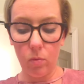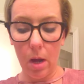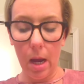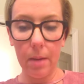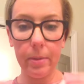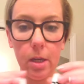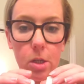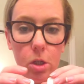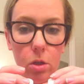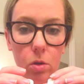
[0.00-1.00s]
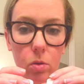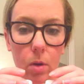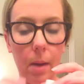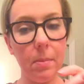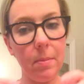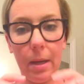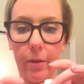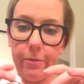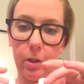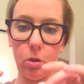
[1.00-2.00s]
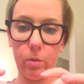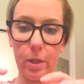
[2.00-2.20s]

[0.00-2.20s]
I'm gonna make a fun little